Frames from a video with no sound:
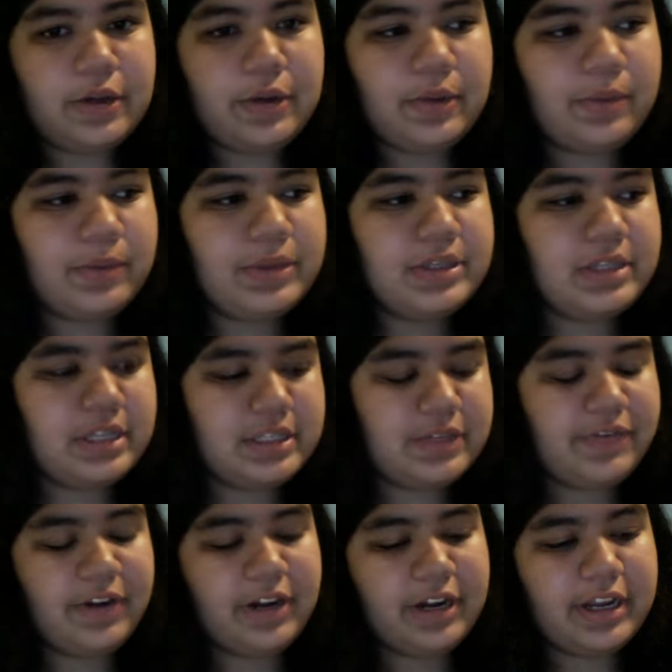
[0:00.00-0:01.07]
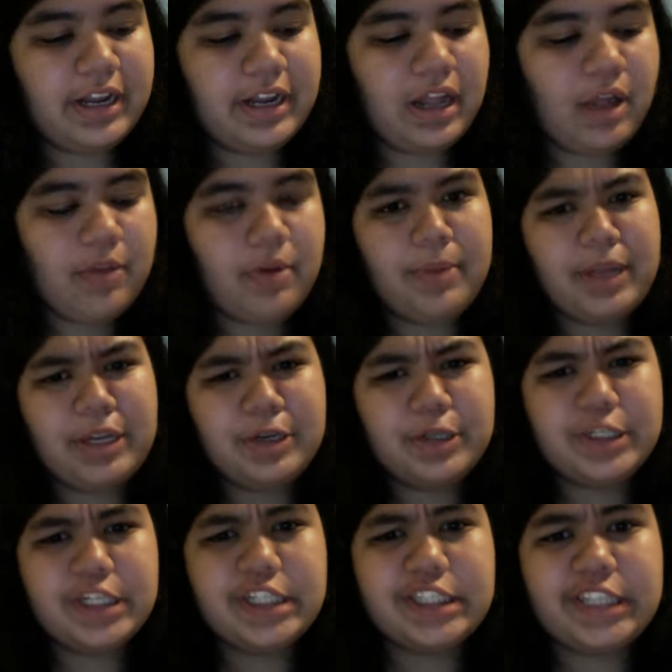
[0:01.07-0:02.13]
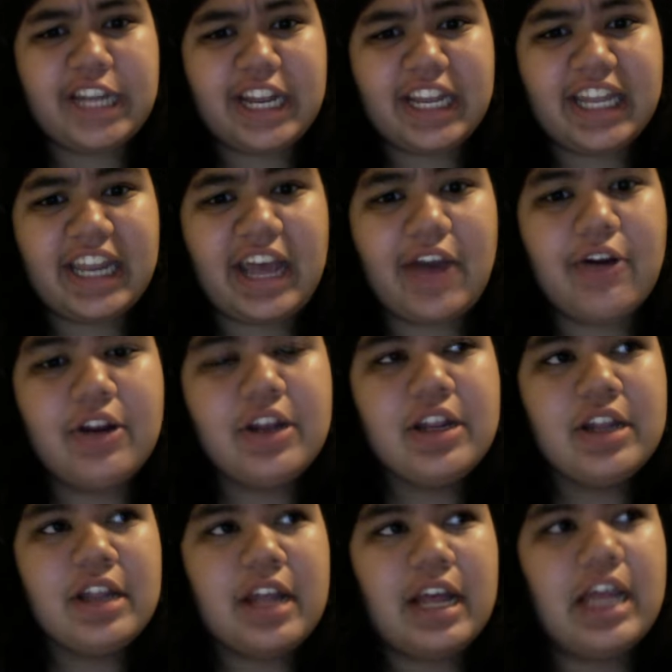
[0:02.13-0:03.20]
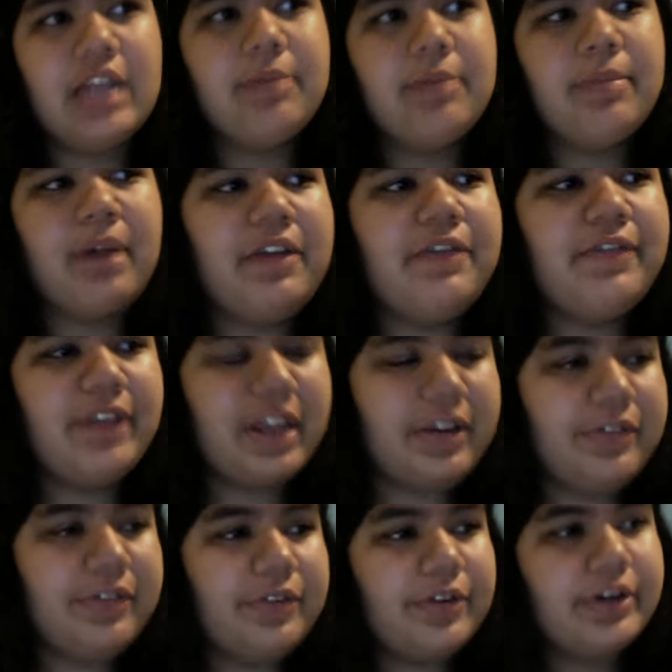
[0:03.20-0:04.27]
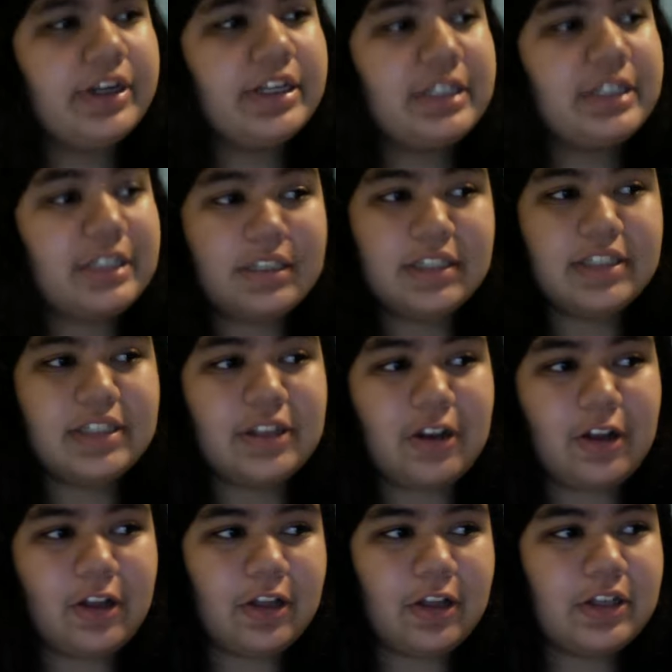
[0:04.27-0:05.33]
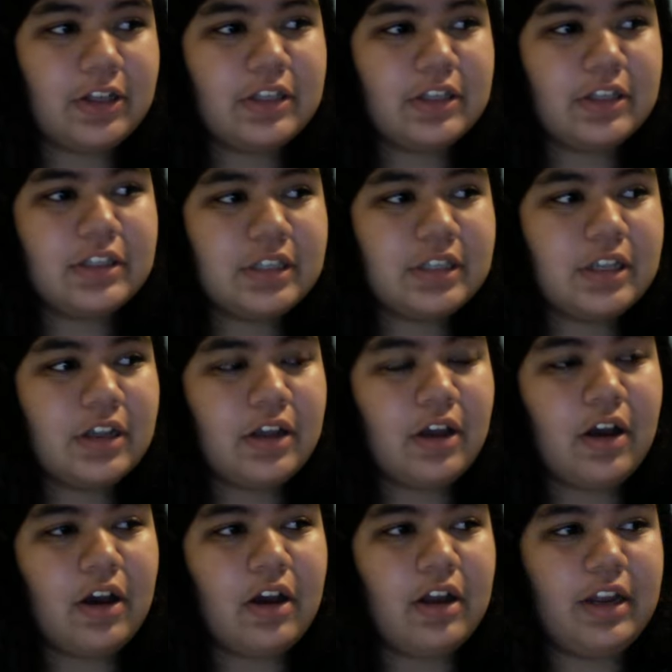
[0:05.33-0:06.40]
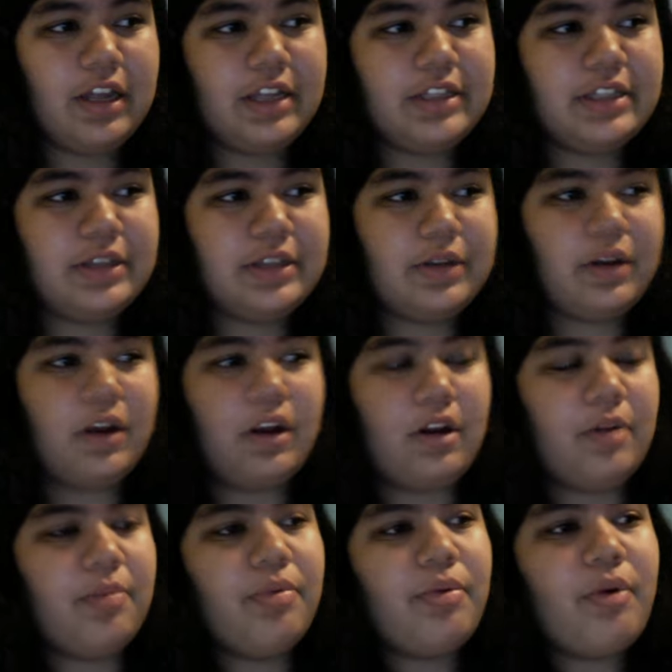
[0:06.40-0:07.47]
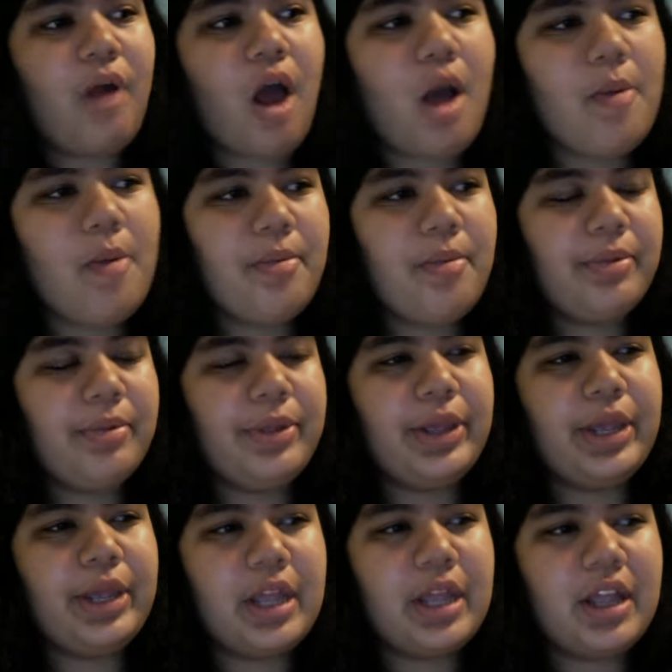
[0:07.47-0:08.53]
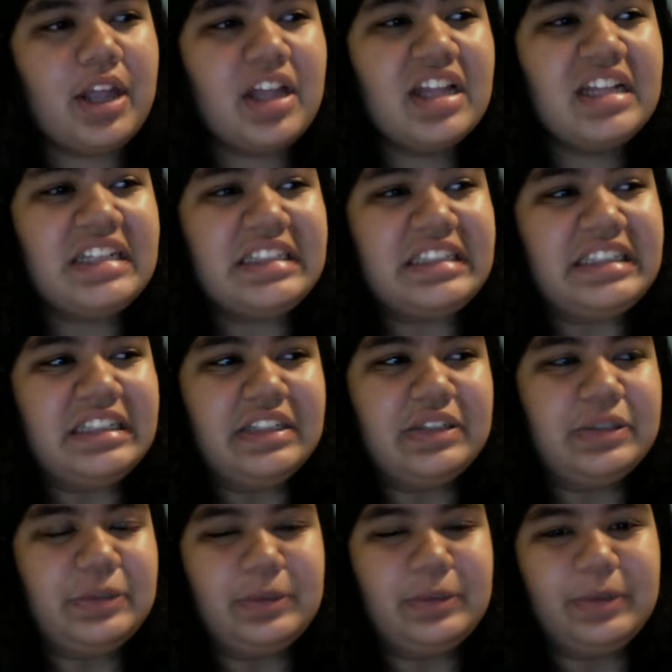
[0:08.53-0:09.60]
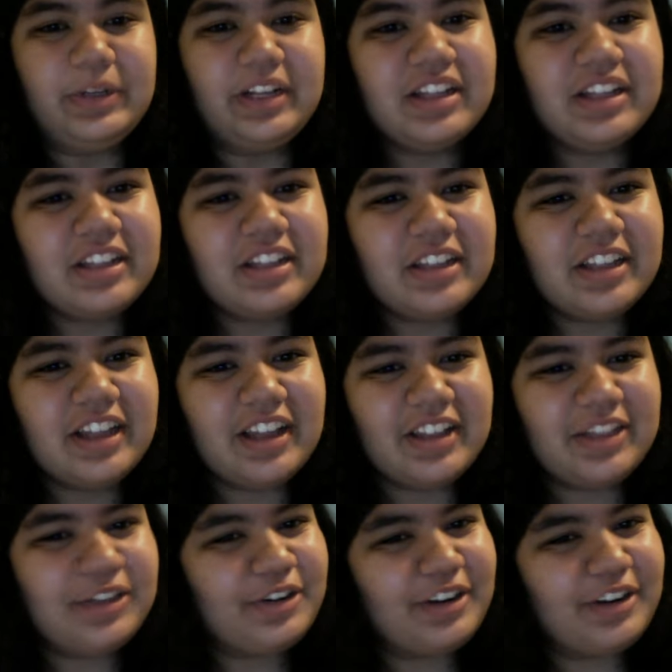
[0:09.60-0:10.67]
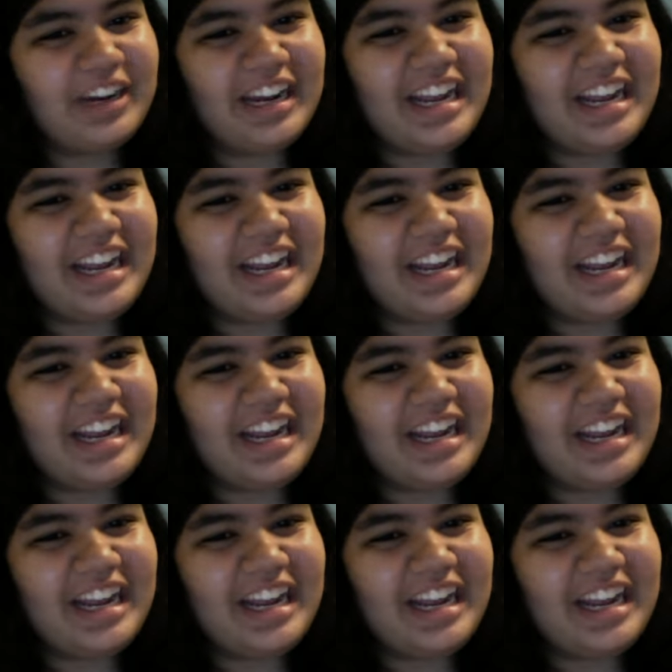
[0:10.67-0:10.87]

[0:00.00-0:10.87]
was it's a very good album, and you should check it out. And my favorite songs on it are probably. Ooh, three.